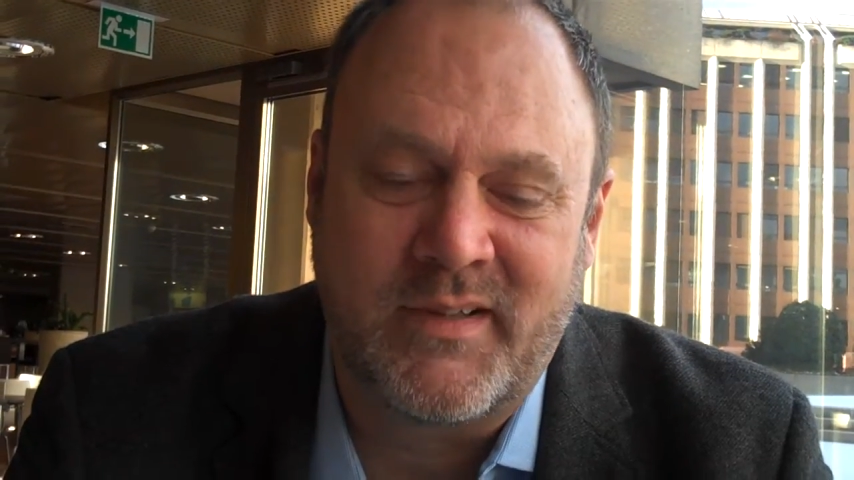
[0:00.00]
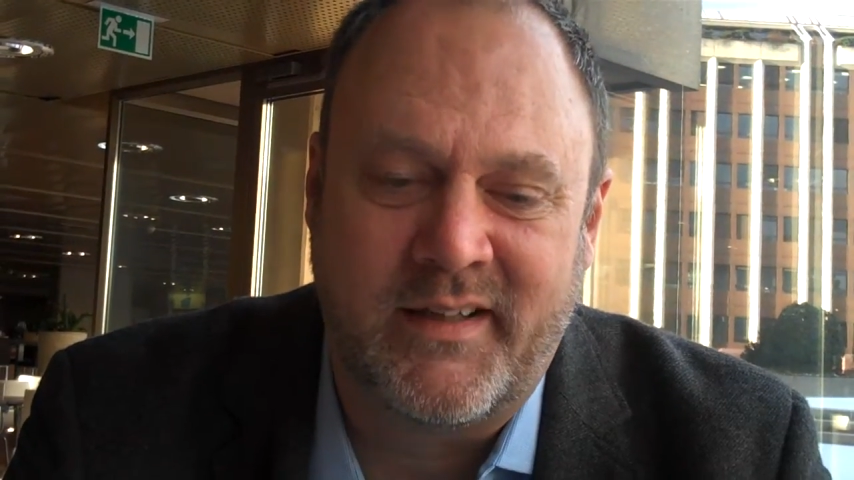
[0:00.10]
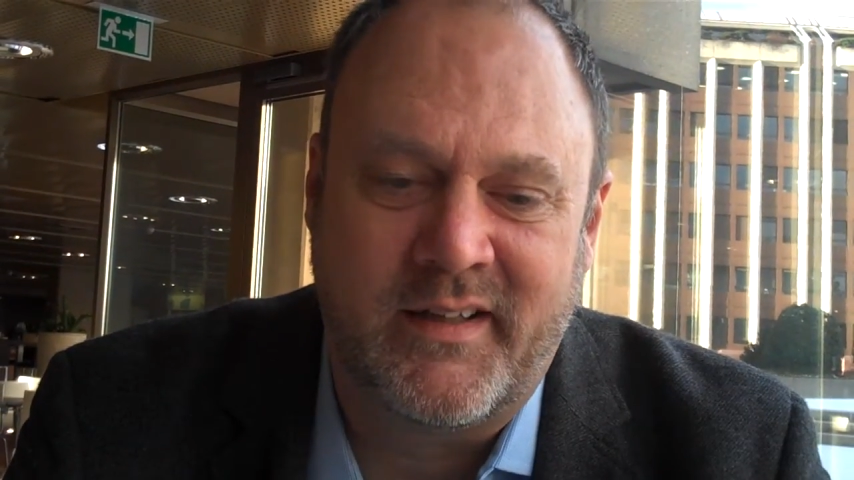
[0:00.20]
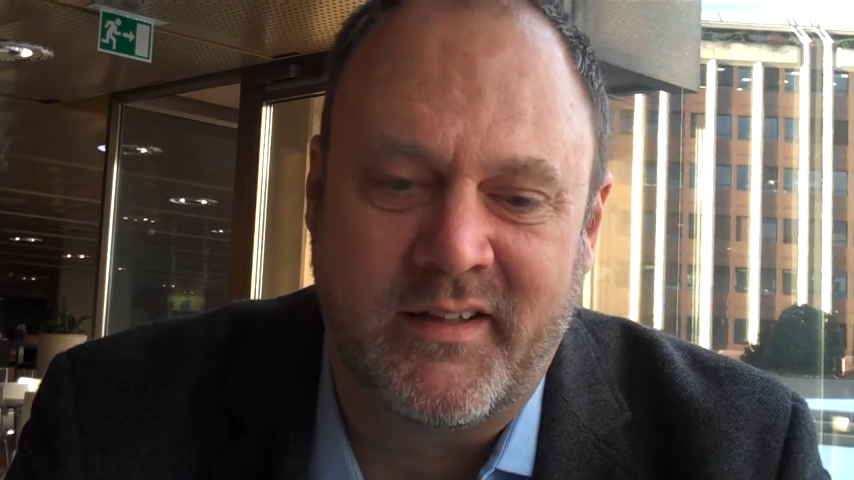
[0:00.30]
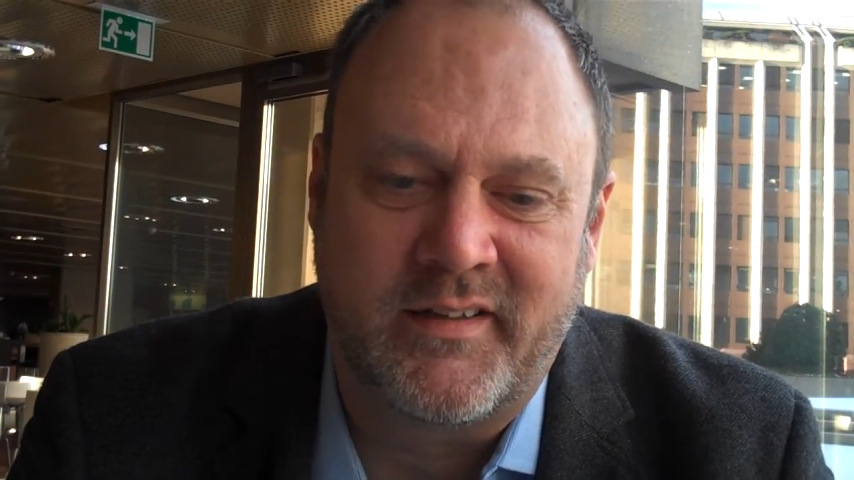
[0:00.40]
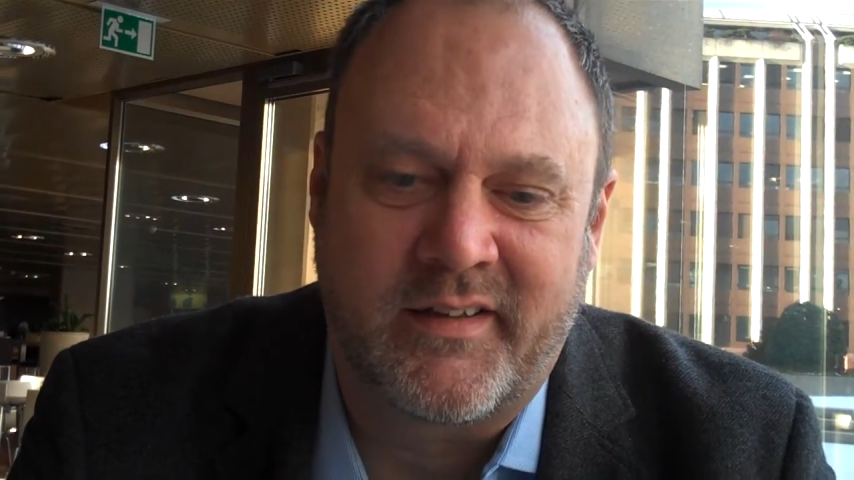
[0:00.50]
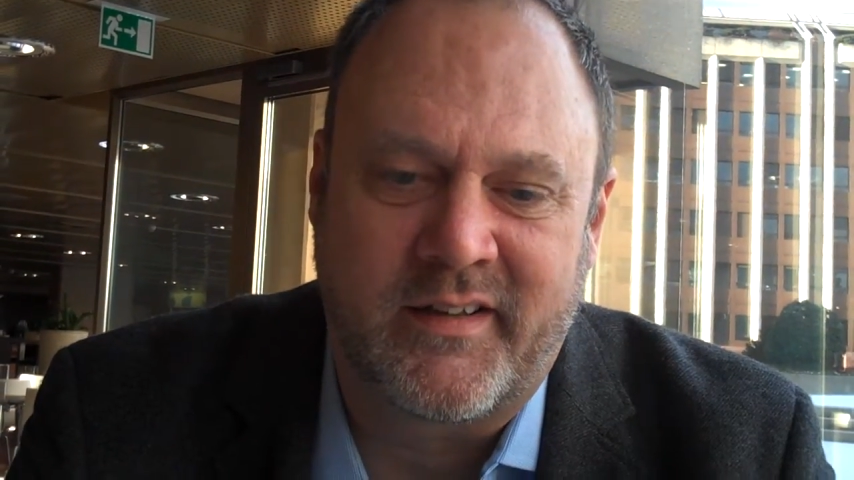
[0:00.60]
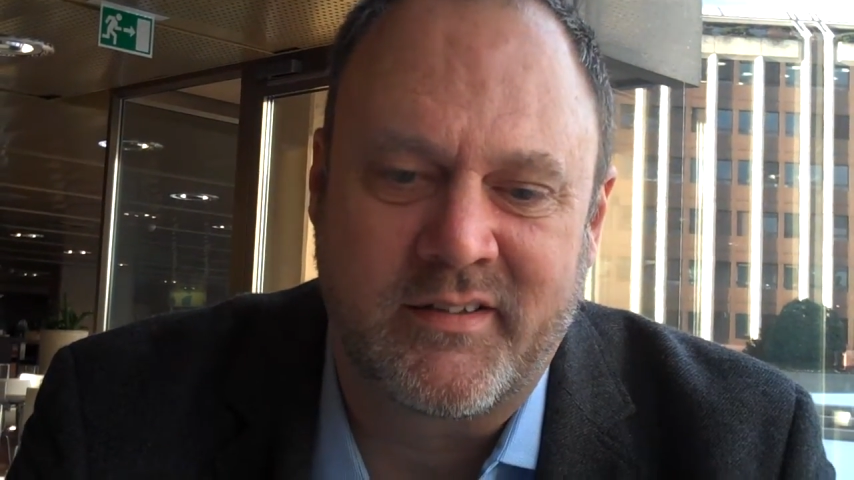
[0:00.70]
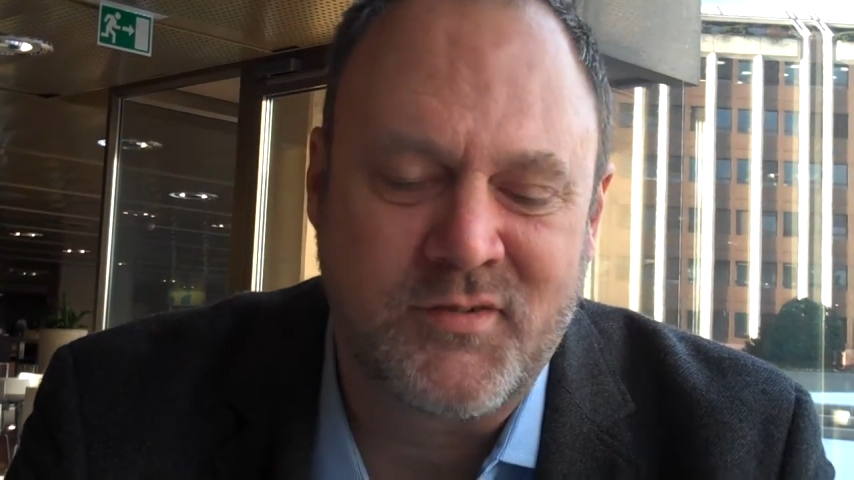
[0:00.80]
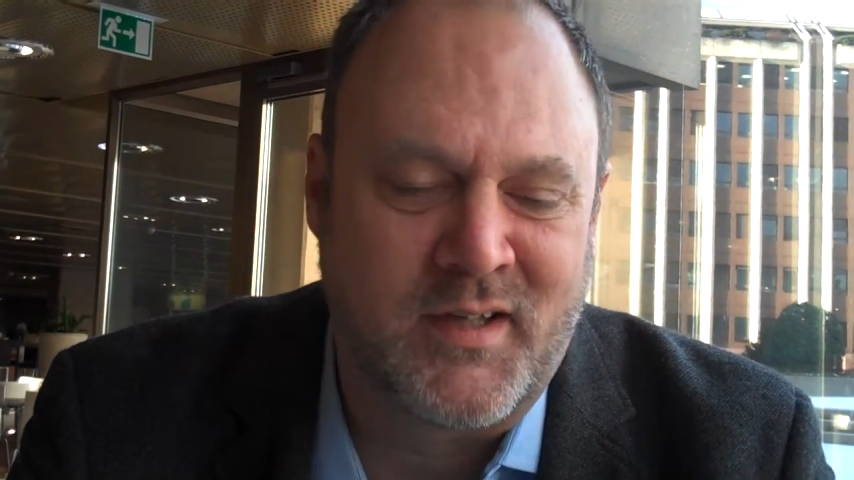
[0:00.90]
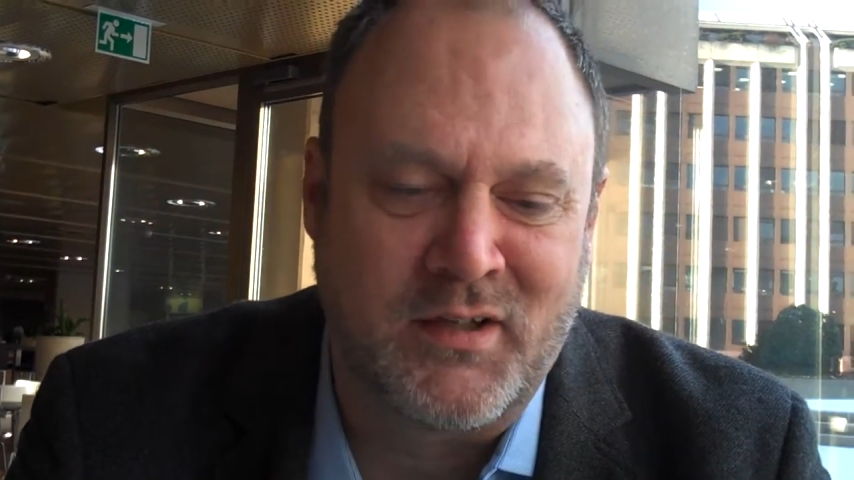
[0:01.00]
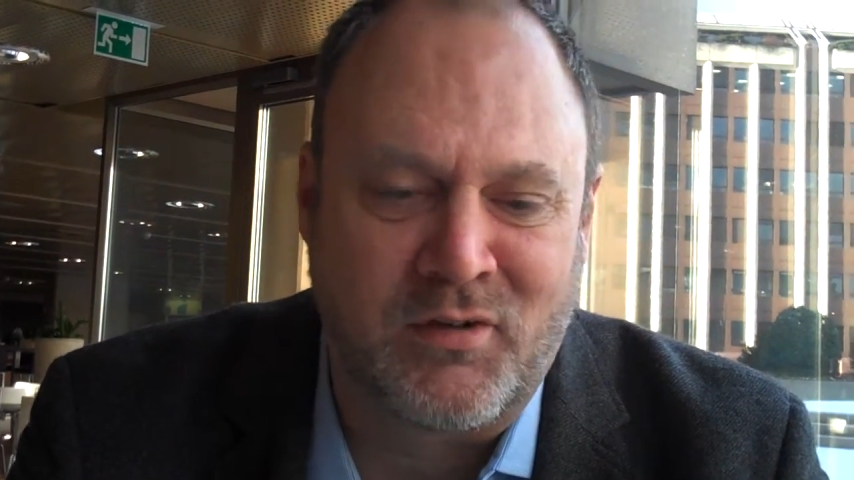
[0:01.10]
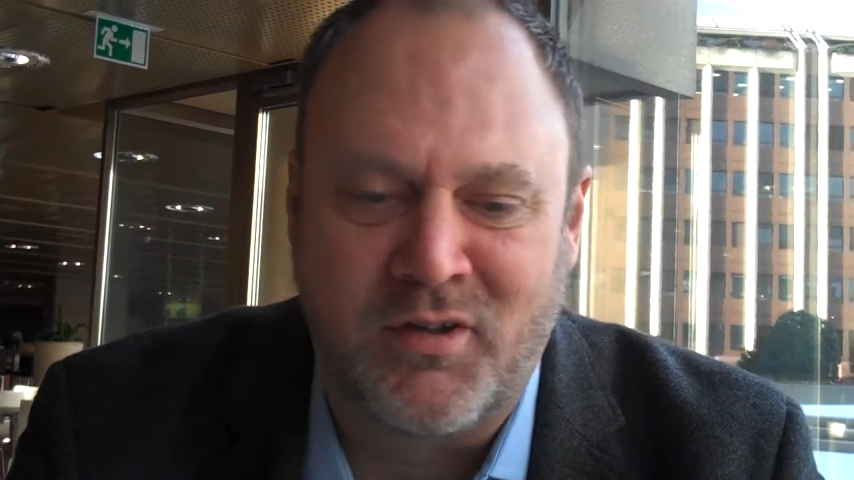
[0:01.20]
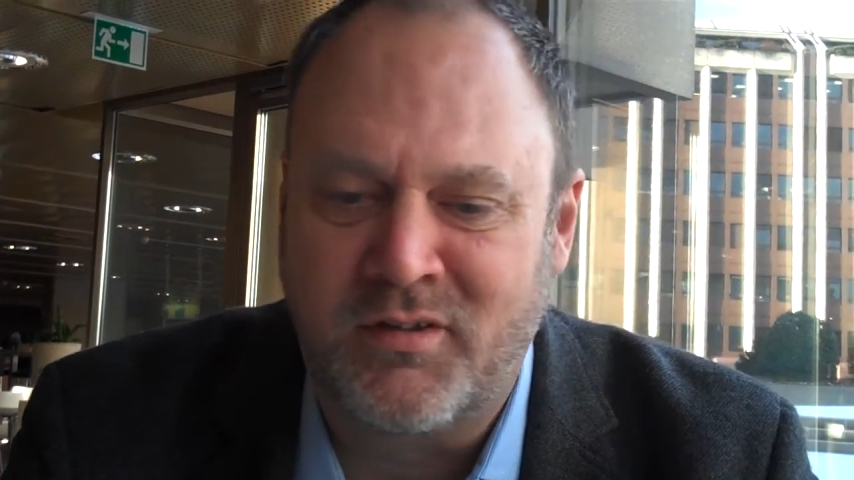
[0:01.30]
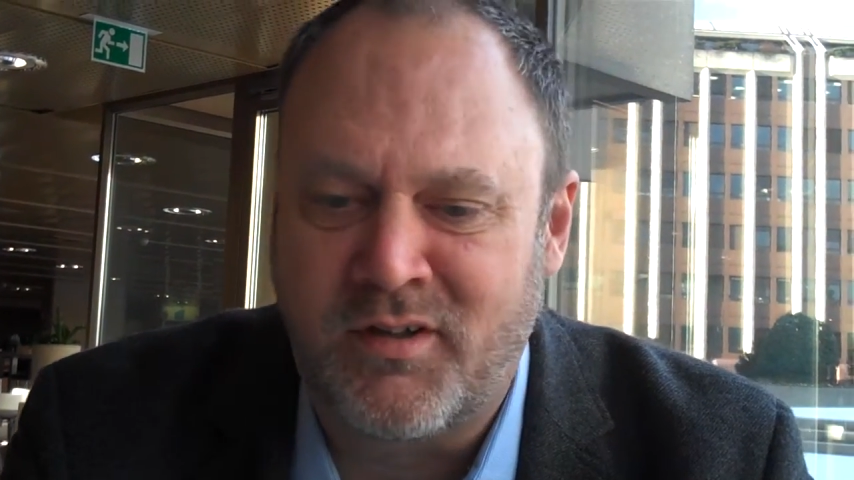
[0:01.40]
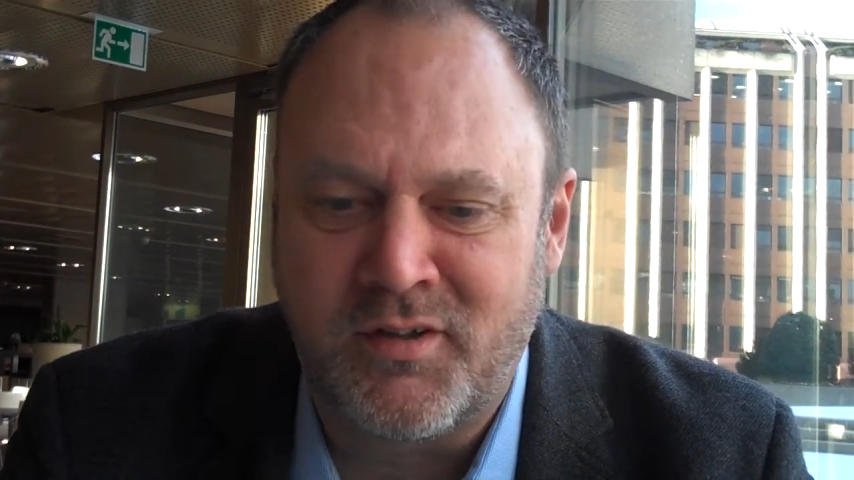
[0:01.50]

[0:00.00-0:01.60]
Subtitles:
And so I learned